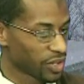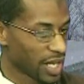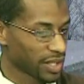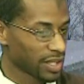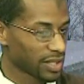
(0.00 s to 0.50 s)

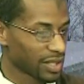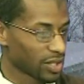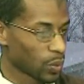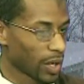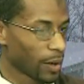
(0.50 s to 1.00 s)
justice
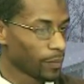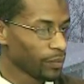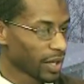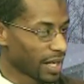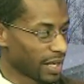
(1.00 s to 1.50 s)
as well,
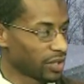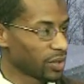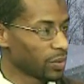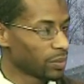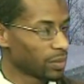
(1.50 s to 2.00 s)
and I
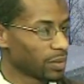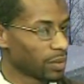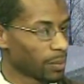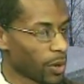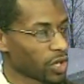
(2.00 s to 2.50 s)
do
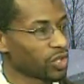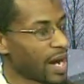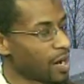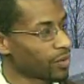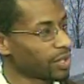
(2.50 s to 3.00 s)

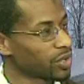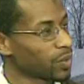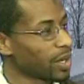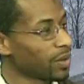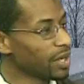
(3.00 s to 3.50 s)
personal outreach as
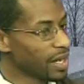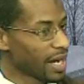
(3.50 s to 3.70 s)
well.